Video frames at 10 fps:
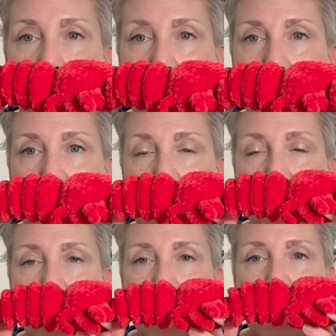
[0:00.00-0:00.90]
is
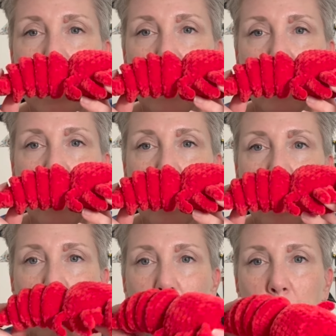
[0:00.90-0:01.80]
actually easier
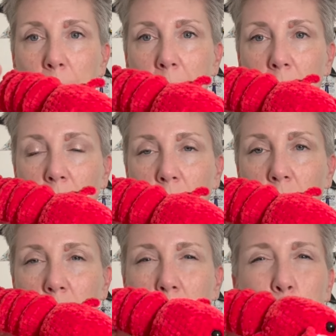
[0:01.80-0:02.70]
than maybe it looks,